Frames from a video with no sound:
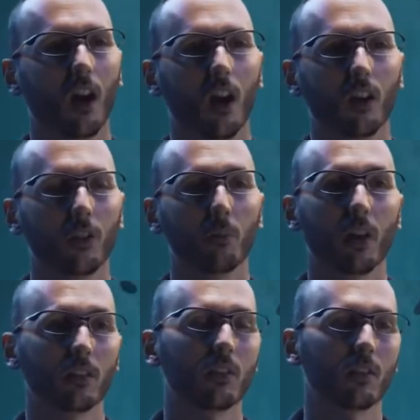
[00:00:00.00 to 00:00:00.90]
are the
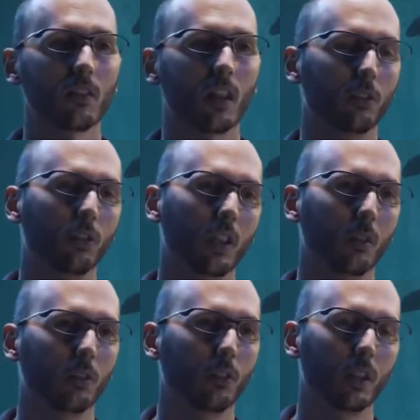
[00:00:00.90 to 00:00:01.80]
monsters that you
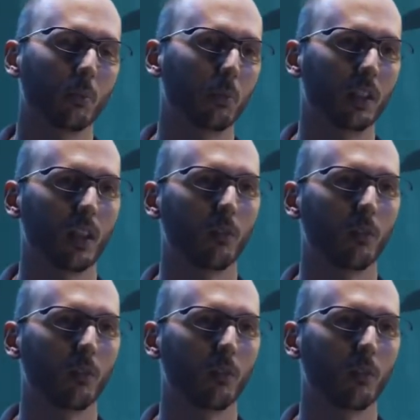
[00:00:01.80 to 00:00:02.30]
can, you can meet